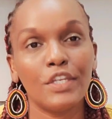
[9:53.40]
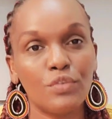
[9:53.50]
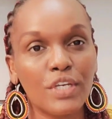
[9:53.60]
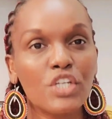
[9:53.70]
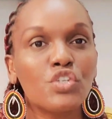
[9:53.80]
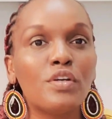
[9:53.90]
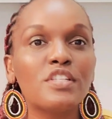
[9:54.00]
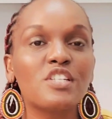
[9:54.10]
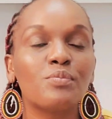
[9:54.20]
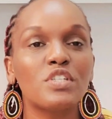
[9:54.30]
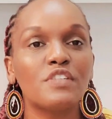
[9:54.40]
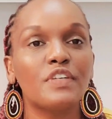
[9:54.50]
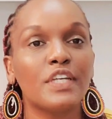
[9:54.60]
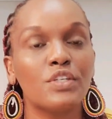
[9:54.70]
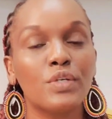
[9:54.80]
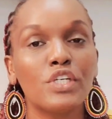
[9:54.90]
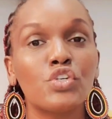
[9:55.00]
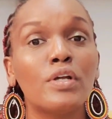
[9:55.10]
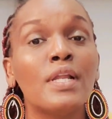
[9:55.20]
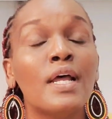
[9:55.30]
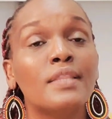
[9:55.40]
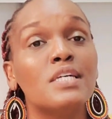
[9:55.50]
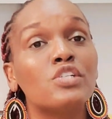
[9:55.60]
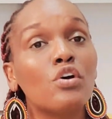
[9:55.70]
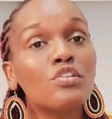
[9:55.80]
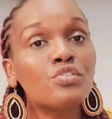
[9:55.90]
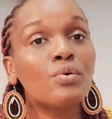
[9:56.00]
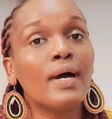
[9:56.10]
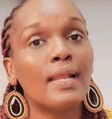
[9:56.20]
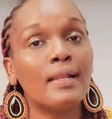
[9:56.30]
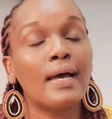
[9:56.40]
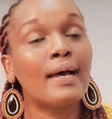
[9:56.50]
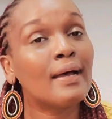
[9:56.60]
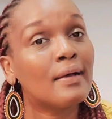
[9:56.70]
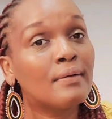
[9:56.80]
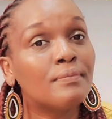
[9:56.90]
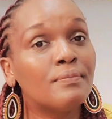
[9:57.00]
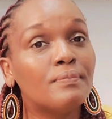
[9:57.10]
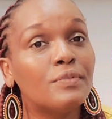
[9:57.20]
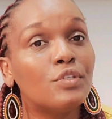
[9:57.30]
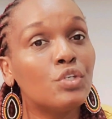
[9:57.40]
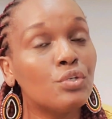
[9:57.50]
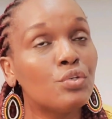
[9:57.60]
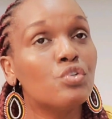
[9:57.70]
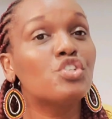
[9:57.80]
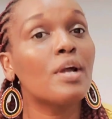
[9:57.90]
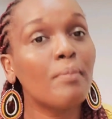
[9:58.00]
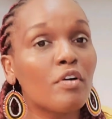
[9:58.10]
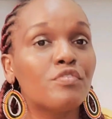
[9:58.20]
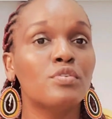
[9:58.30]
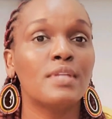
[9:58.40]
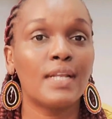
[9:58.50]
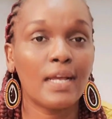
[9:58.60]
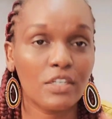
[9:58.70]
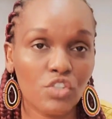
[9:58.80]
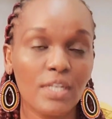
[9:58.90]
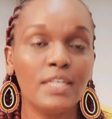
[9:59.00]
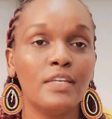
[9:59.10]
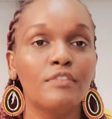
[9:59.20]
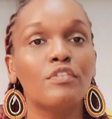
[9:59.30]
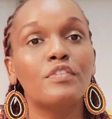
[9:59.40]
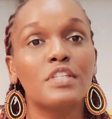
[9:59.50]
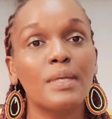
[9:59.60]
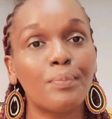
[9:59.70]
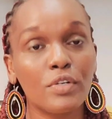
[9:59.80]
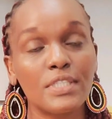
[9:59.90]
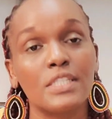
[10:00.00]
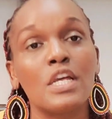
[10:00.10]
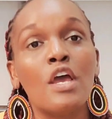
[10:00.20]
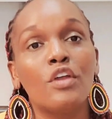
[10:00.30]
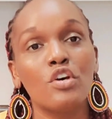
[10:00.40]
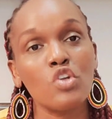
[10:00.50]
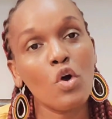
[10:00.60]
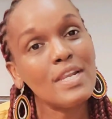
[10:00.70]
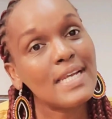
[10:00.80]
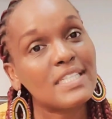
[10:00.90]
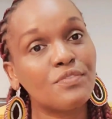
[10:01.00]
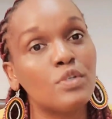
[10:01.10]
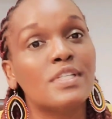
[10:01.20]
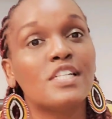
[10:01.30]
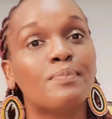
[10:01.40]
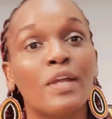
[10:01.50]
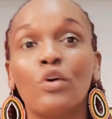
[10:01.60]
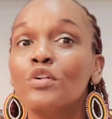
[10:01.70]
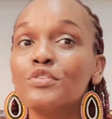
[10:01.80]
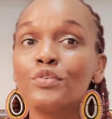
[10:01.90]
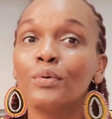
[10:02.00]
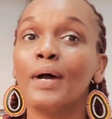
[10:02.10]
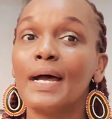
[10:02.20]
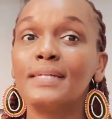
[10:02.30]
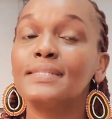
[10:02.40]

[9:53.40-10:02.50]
education. There's more civic education. There's also a huge number of youth that are actually involved in the process, not only as voters but also